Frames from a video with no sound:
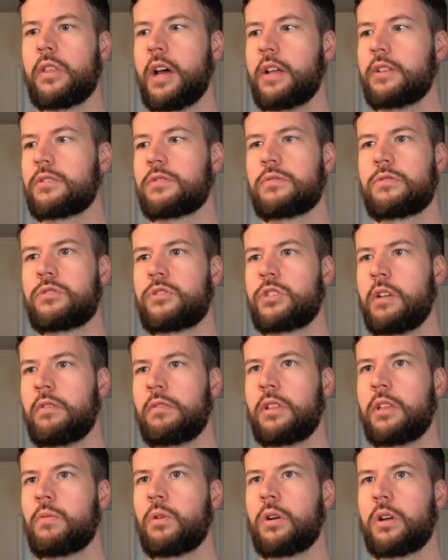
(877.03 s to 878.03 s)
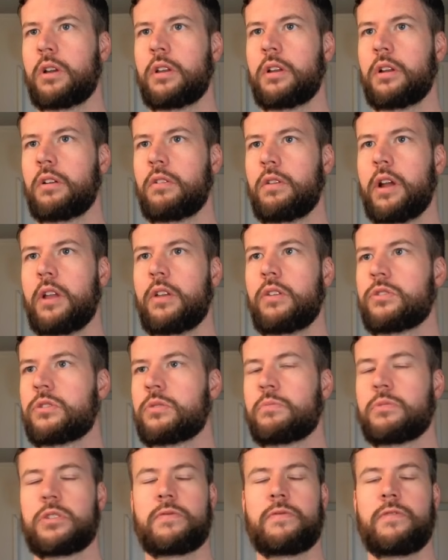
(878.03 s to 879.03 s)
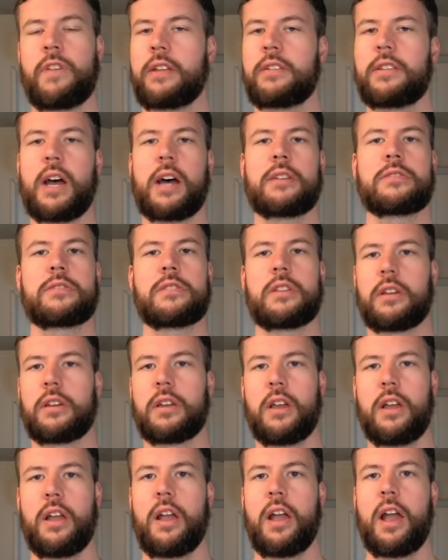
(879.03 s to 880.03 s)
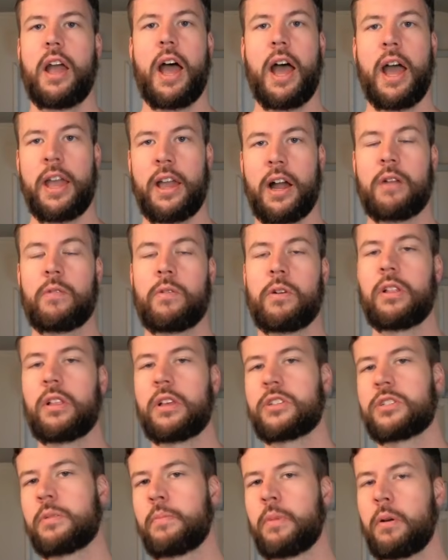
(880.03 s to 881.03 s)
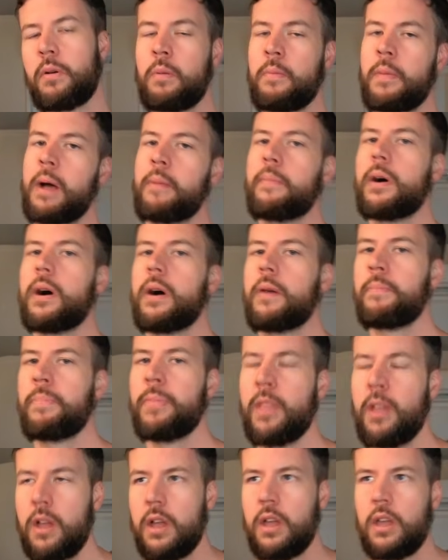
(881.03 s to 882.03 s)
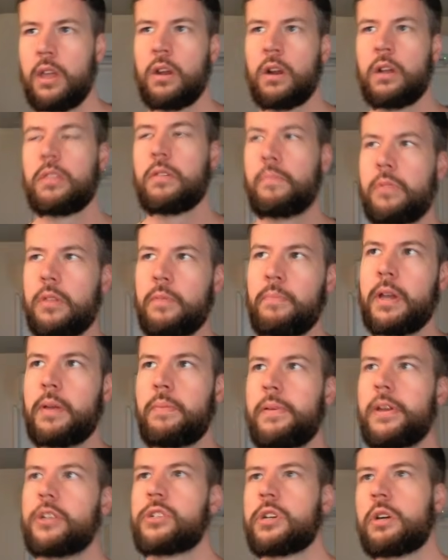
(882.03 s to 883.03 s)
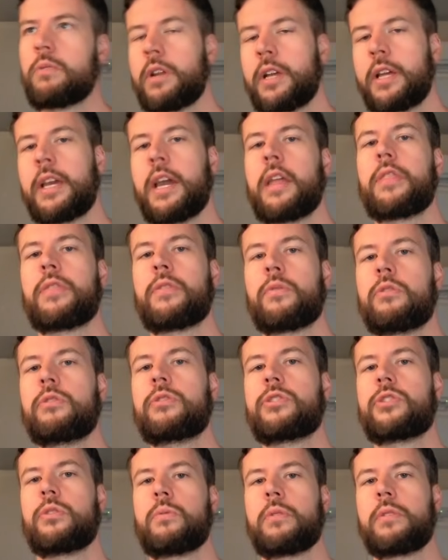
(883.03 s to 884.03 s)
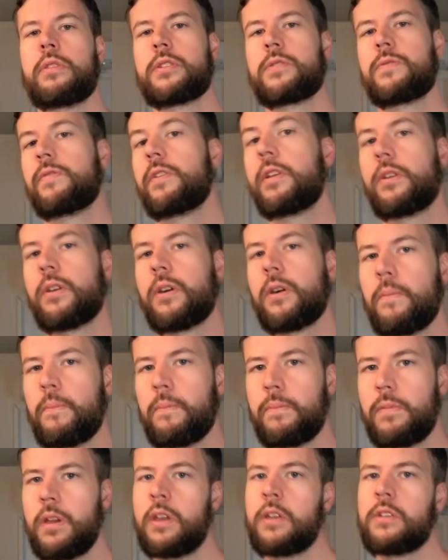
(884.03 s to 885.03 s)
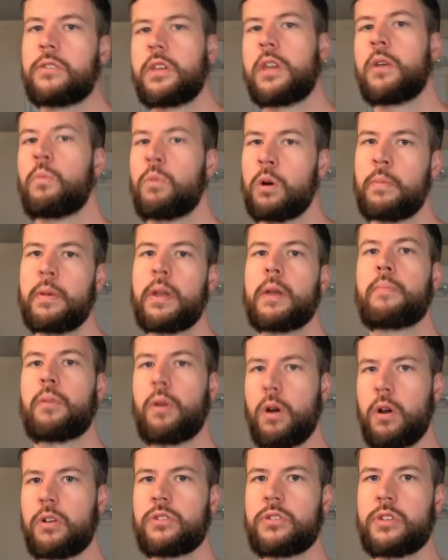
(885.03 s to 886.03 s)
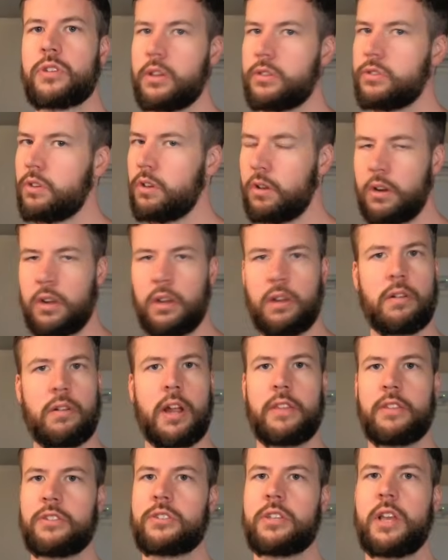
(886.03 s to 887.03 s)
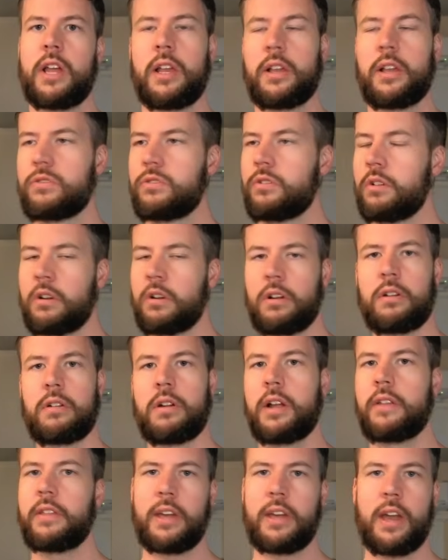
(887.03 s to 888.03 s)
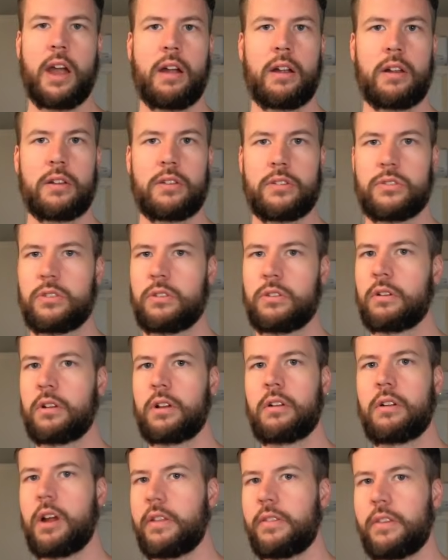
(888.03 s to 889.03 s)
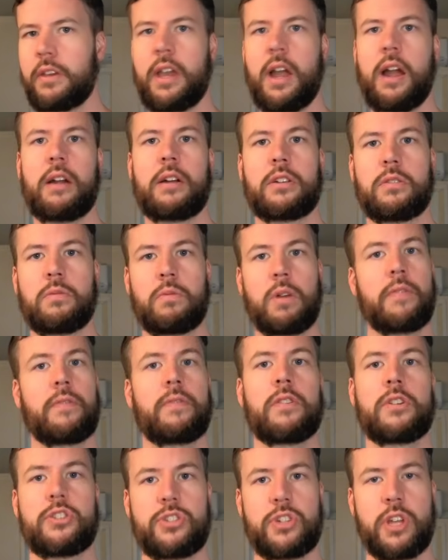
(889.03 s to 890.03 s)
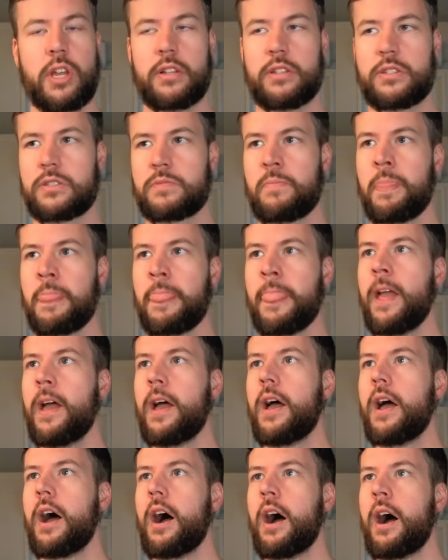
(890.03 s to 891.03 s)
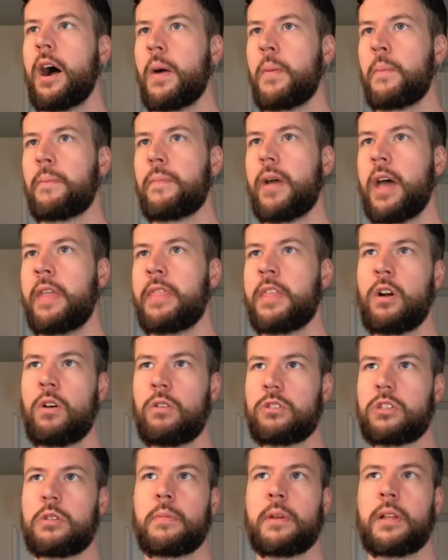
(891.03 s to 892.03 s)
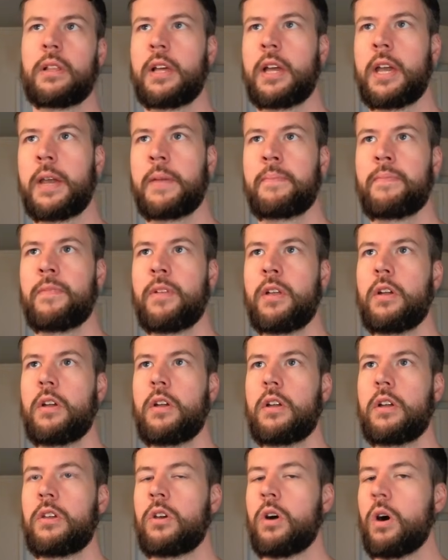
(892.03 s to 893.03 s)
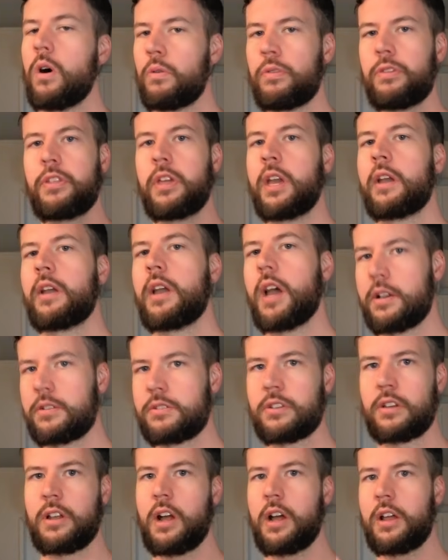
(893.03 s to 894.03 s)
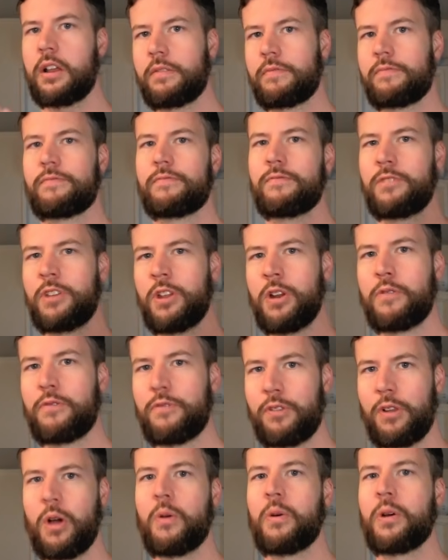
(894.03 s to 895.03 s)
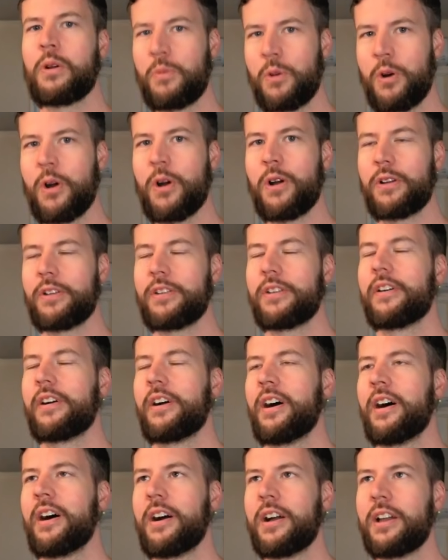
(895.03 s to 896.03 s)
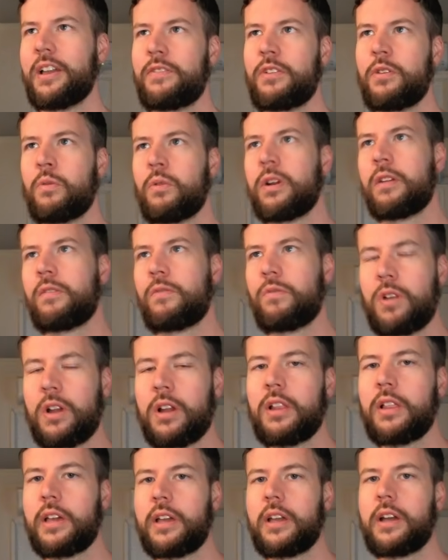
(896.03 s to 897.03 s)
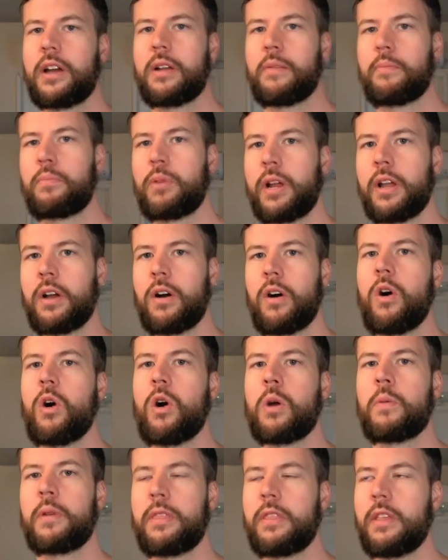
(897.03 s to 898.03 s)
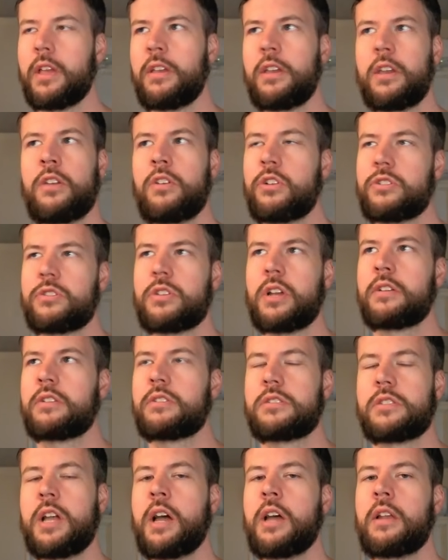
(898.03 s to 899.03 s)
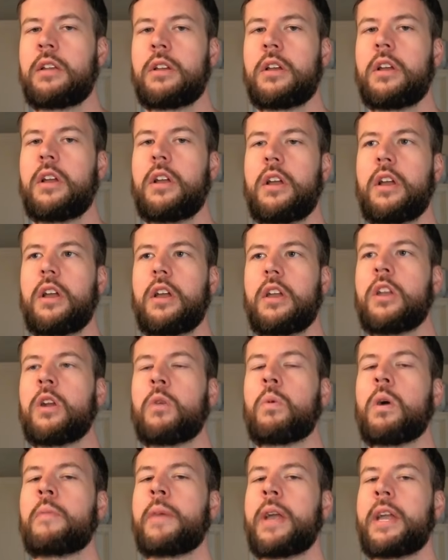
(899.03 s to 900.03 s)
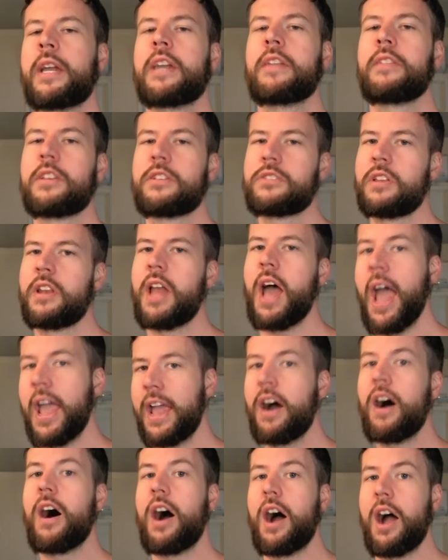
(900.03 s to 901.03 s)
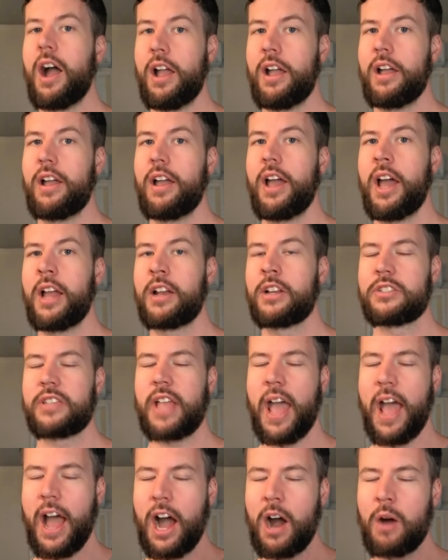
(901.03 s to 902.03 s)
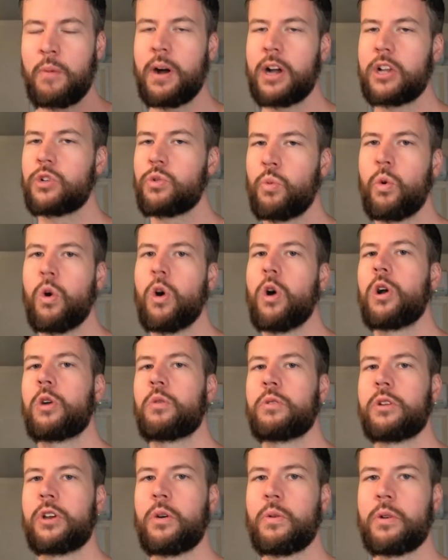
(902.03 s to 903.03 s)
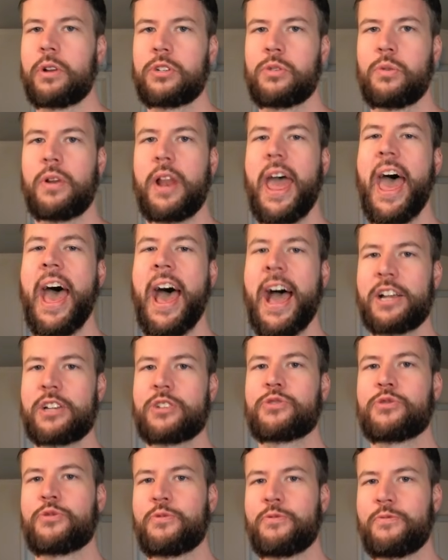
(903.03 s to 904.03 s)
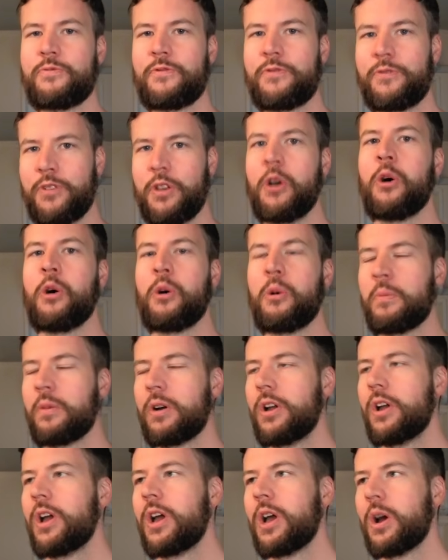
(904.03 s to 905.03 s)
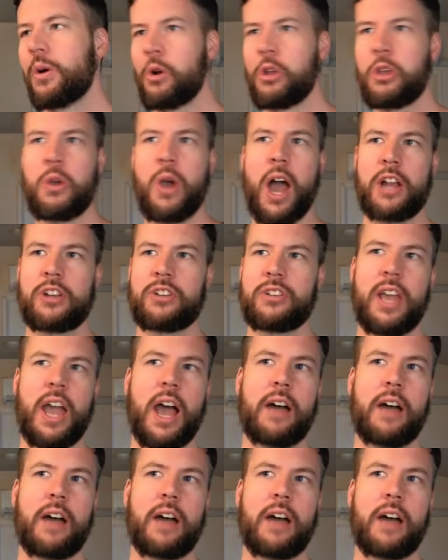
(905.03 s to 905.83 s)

And that's generally what can create you some just fantastic AI realism. But remember, the big picture I want to get through to you in this video is it will be a process. You got to create the settings, you got to create the characters, you got to create the character reference sheets, and then ultimately your whole thing has to kind of flow and work if you want to really kind of bring it home. And you just understand, we're making this in AI, and just how much work would go into an actual film where you actually